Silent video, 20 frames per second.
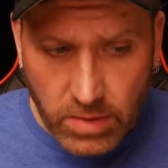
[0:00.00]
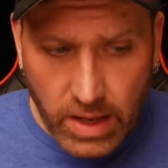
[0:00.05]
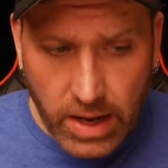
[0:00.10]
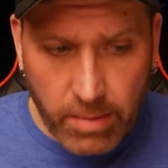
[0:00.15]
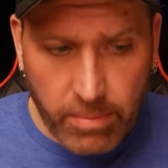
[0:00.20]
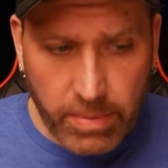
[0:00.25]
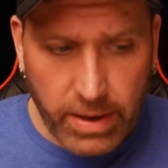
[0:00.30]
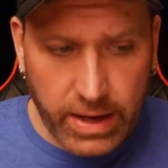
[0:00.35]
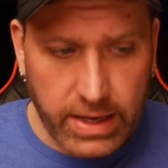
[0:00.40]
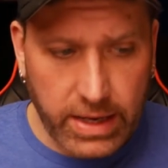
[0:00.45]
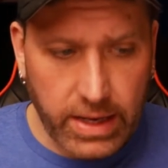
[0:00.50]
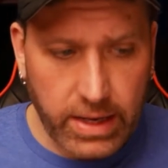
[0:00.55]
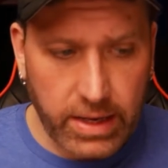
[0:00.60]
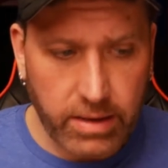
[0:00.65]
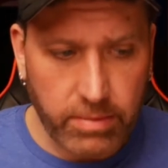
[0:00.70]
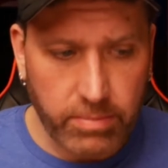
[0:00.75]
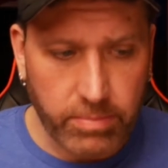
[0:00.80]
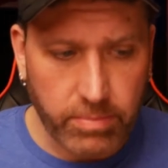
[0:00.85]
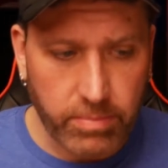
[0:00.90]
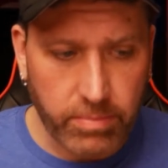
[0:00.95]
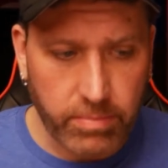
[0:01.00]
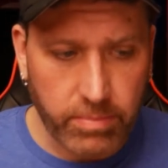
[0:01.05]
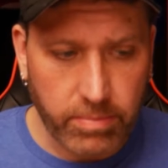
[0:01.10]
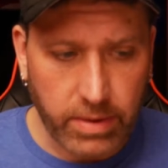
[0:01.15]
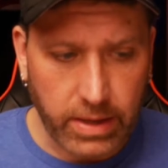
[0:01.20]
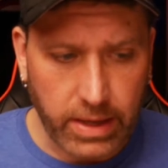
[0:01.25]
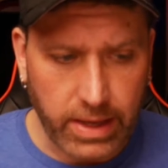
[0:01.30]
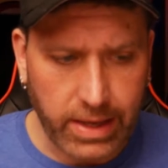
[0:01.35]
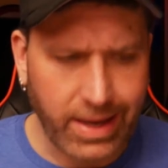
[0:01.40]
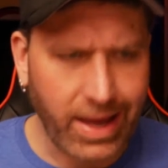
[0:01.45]
But he
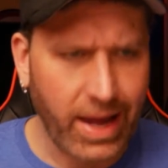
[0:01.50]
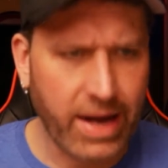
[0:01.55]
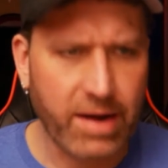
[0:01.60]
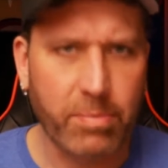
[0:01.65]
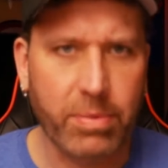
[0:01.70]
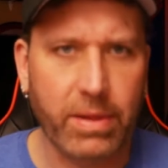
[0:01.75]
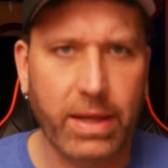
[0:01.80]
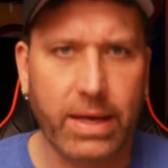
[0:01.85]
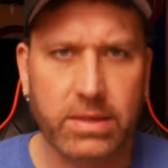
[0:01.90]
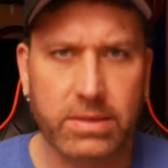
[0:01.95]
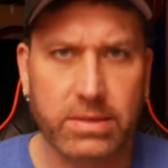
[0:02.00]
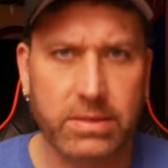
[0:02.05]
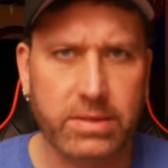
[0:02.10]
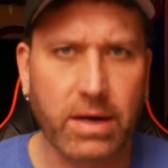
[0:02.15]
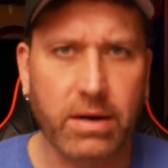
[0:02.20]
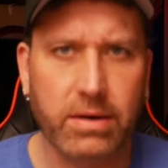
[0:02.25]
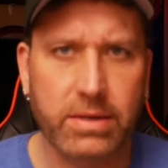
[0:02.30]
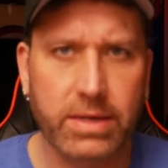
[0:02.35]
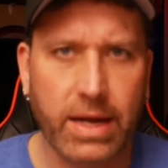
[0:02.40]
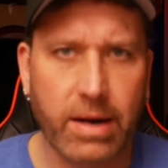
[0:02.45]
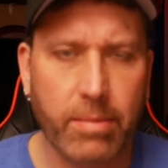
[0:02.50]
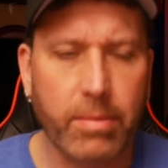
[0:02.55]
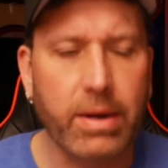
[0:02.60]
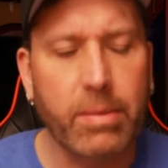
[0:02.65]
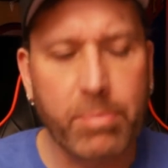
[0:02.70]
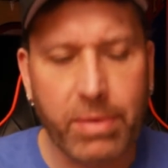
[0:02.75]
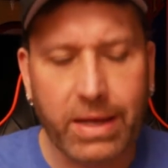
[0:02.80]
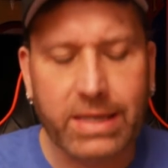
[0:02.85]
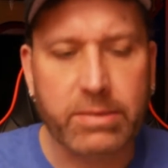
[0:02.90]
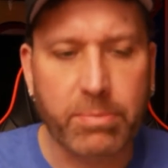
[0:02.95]
kind of plays Zartan. I mean, he
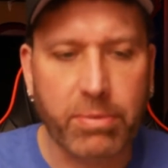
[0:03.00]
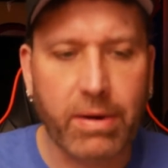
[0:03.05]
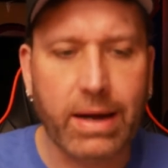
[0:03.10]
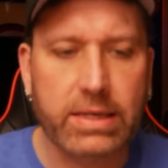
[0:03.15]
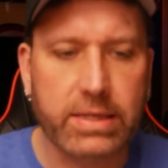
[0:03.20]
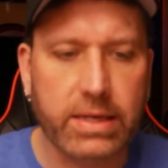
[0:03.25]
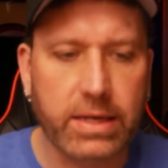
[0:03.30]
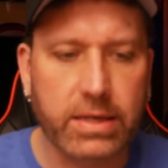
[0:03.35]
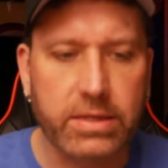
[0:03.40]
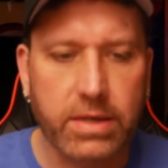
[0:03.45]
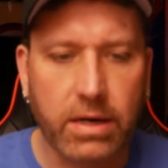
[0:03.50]
plays the president.